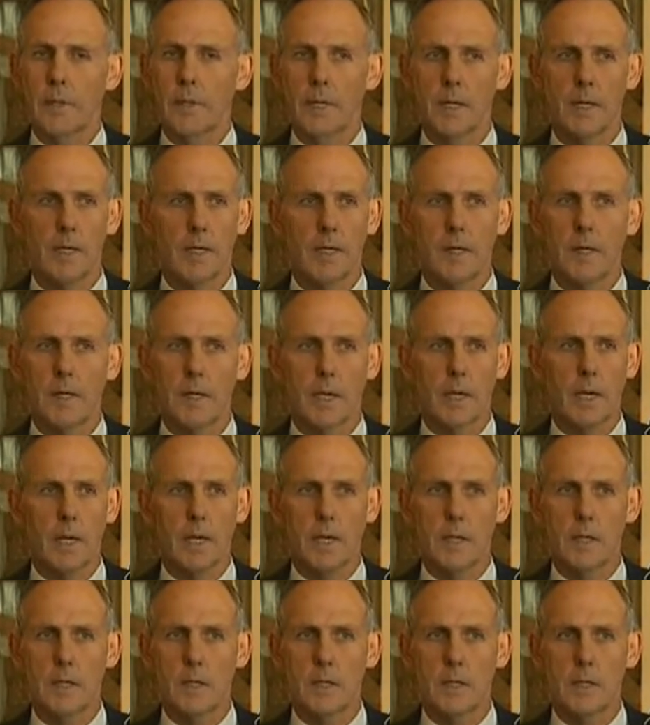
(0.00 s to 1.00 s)

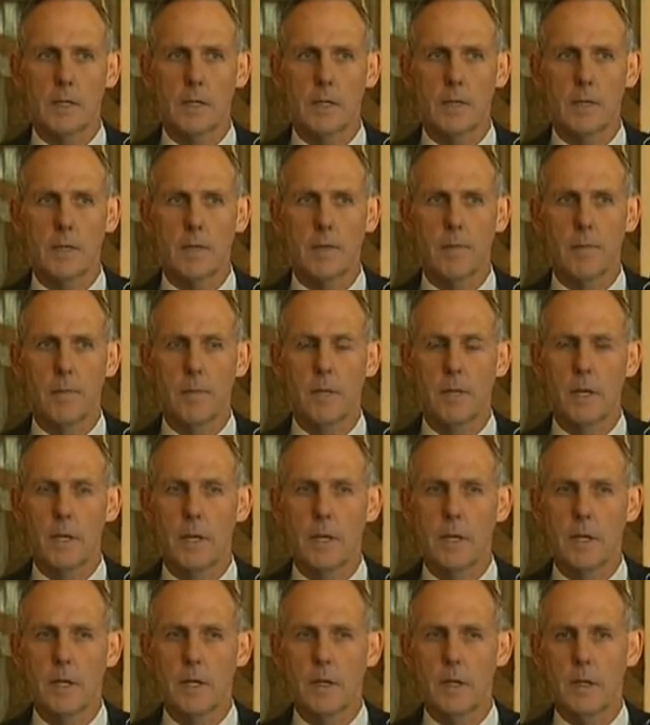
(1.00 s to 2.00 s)
and
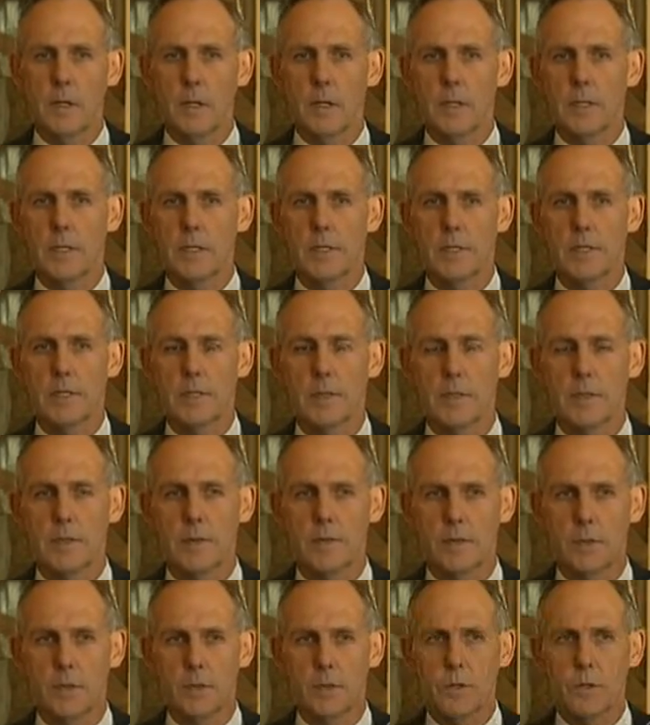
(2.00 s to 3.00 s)
not least,
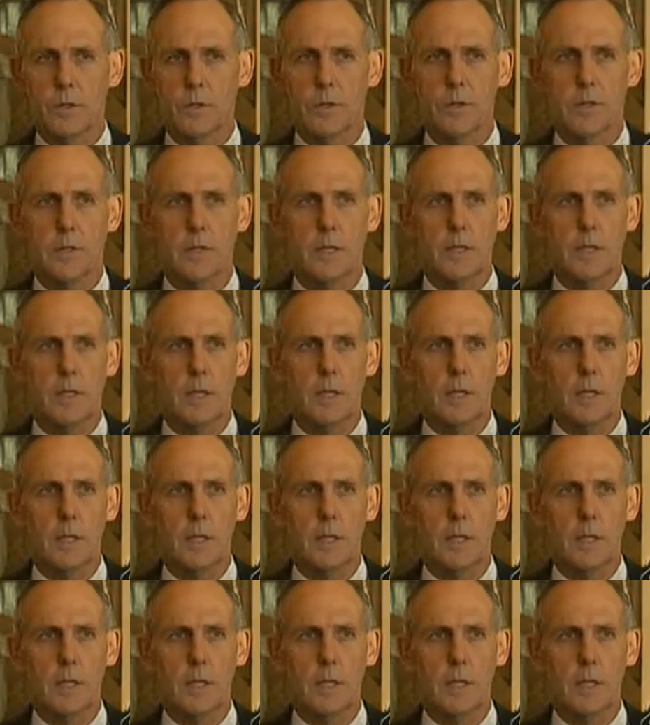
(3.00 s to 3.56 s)
of course,